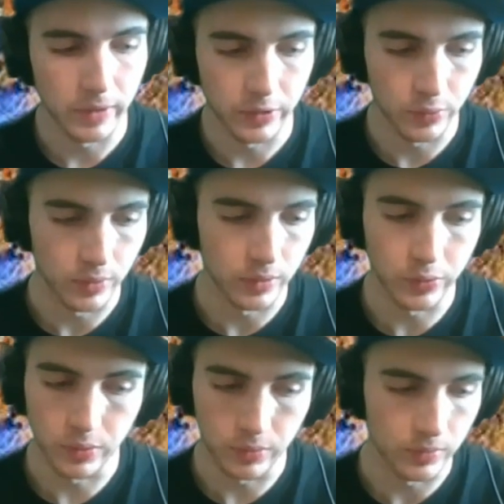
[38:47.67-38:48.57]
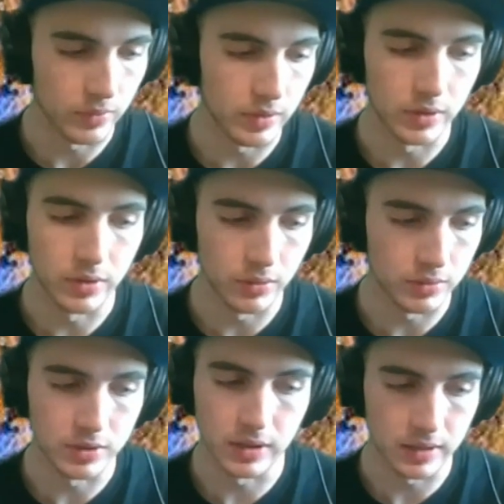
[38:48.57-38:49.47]
who
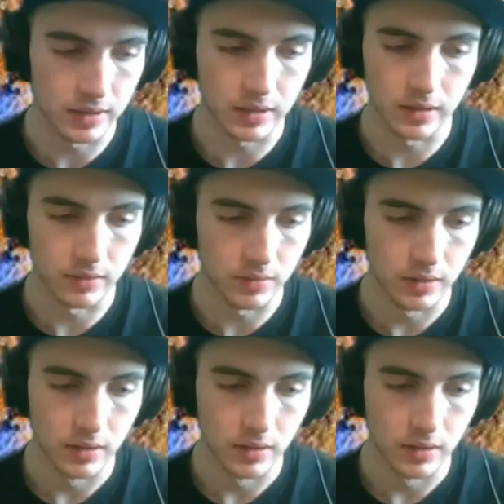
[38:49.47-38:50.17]
should I think of?